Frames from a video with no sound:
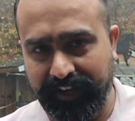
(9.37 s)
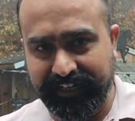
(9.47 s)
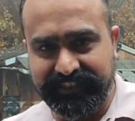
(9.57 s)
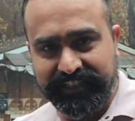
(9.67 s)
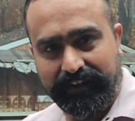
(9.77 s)

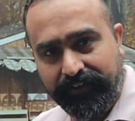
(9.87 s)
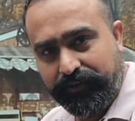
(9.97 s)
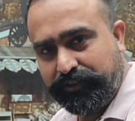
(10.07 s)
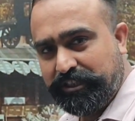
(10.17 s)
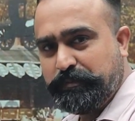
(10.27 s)
Let's delve
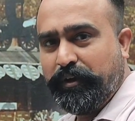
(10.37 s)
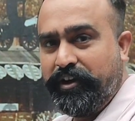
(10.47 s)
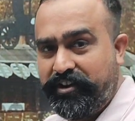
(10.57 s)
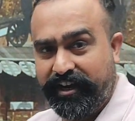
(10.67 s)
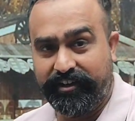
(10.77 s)
into this
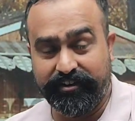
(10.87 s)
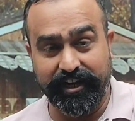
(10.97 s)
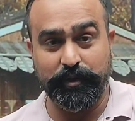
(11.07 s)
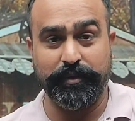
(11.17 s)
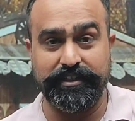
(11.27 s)
poetry and
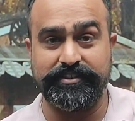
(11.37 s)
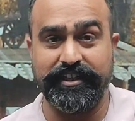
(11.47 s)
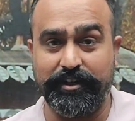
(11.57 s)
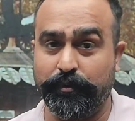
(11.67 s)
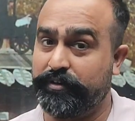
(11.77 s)
try to
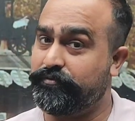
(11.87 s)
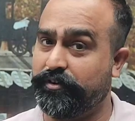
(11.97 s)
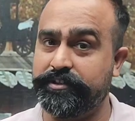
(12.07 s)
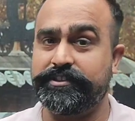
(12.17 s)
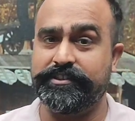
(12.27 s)
understand what
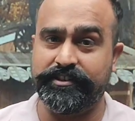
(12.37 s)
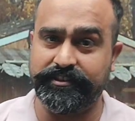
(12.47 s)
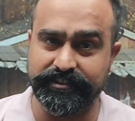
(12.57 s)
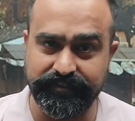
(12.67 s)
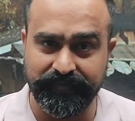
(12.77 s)
Frost has
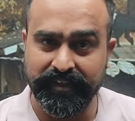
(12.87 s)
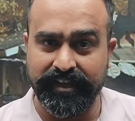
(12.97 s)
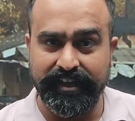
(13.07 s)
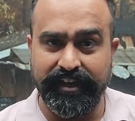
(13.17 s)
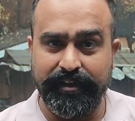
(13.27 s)
written
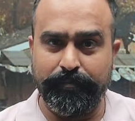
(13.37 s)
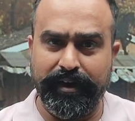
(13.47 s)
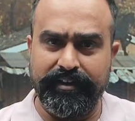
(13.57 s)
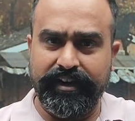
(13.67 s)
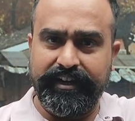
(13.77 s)

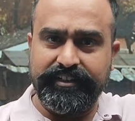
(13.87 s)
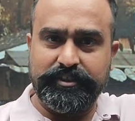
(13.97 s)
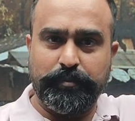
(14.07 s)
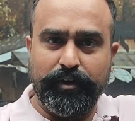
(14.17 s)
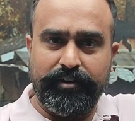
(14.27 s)
by writing
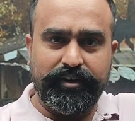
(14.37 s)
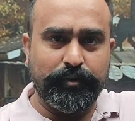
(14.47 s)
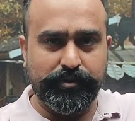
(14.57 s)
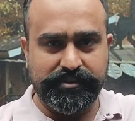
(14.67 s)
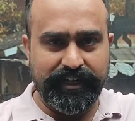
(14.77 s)
this poetry
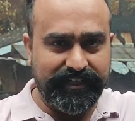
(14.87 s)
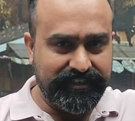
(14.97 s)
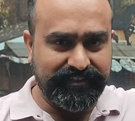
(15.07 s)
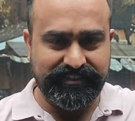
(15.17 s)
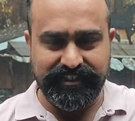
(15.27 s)
Roadside
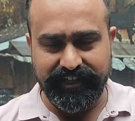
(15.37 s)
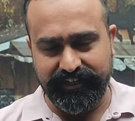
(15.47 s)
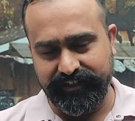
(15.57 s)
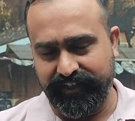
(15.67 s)
Stand.